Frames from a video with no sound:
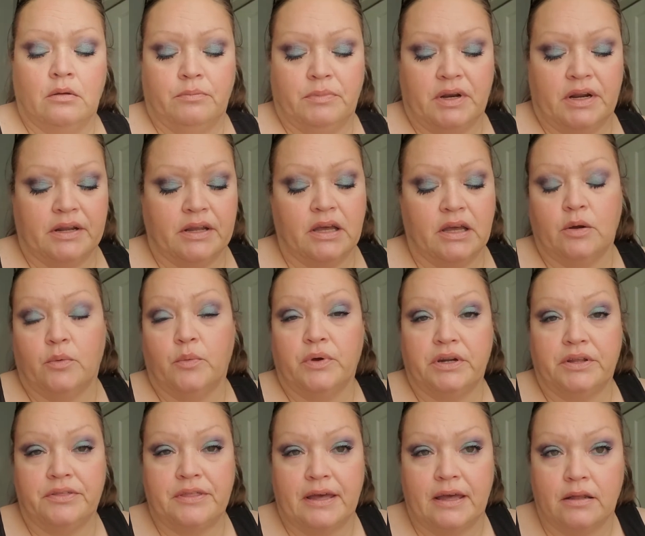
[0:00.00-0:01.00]
but I kind of
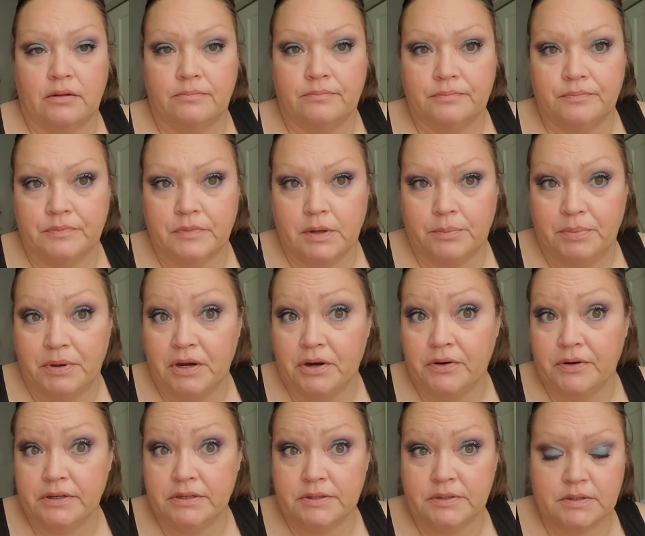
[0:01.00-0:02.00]
wanted that
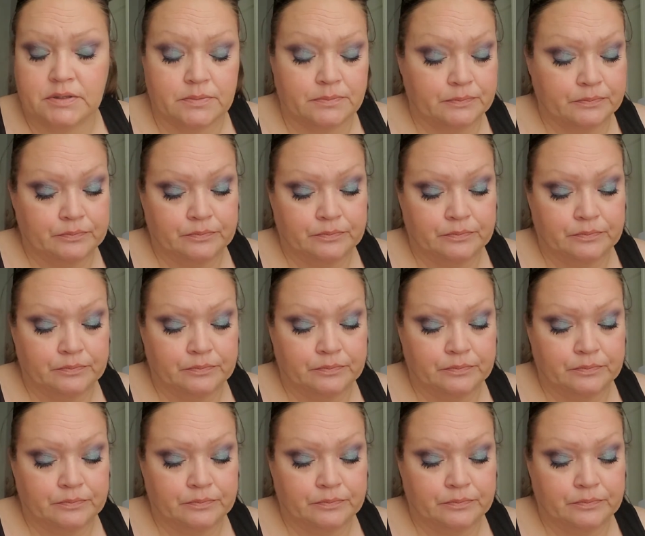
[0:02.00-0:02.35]
appearance.